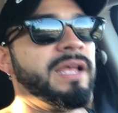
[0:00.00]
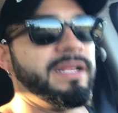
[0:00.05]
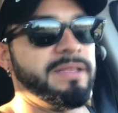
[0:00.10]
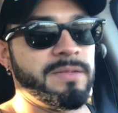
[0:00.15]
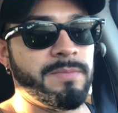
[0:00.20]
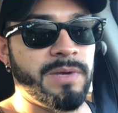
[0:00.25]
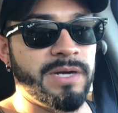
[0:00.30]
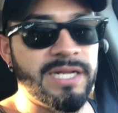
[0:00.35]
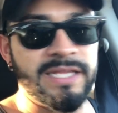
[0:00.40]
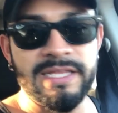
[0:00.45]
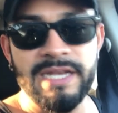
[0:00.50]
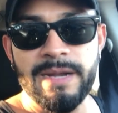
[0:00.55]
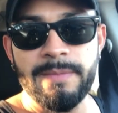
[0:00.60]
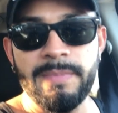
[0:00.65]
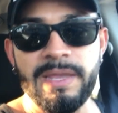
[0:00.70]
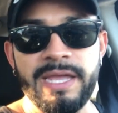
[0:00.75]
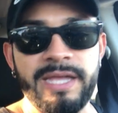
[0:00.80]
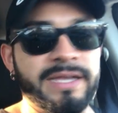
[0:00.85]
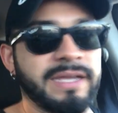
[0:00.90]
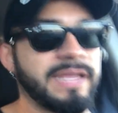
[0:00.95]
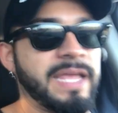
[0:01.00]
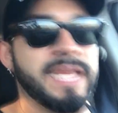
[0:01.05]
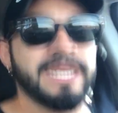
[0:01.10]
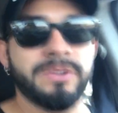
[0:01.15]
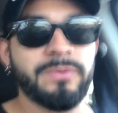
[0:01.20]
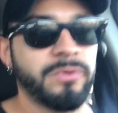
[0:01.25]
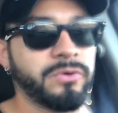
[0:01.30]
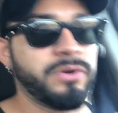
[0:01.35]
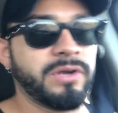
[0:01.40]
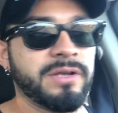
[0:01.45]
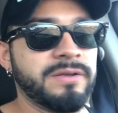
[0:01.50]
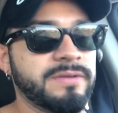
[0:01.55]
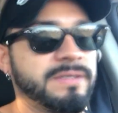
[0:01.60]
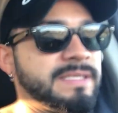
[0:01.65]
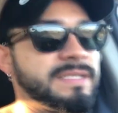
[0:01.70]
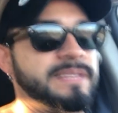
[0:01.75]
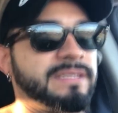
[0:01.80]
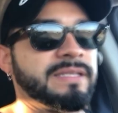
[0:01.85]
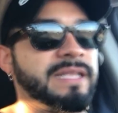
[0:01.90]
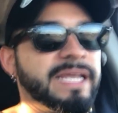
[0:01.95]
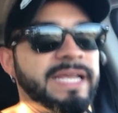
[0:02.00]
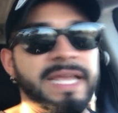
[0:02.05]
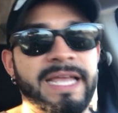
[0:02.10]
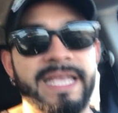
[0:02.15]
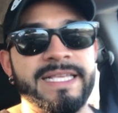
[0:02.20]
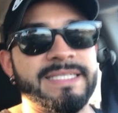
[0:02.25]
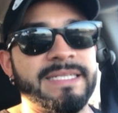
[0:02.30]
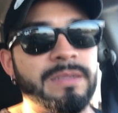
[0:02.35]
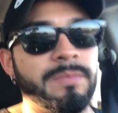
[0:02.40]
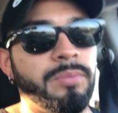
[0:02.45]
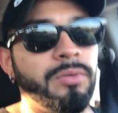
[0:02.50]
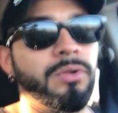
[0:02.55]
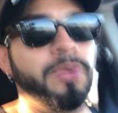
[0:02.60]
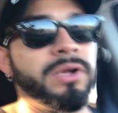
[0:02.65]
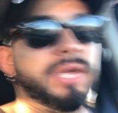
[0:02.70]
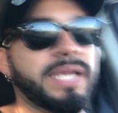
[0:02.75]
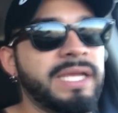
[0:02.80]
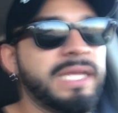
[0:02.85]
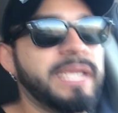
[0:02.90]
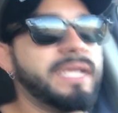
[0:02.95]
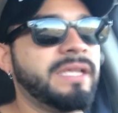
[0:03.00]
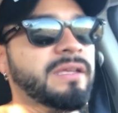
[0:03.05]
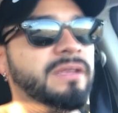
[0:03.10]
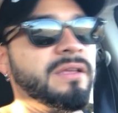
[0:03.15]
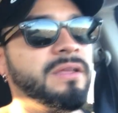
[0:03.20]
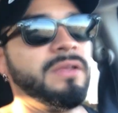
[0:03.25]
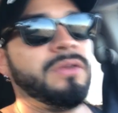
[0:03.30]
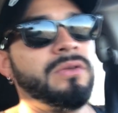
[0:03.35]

And the money that I make anywhere else, like as an employee